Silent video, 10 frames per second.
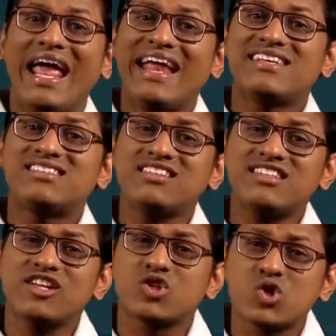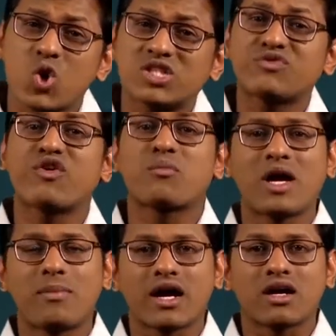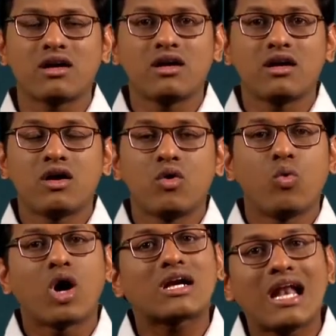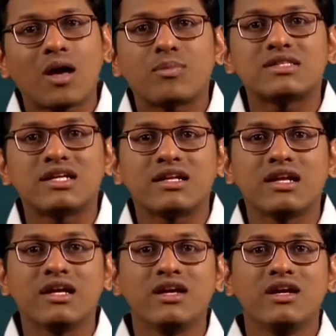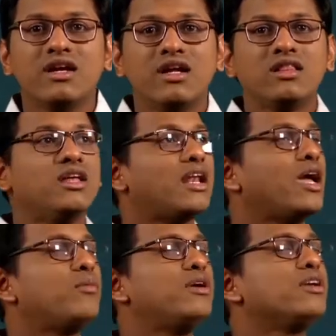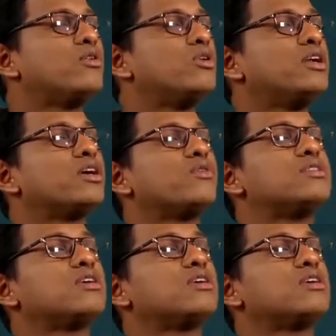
existing resources for buyback. What will happen suddenly? The liability holder will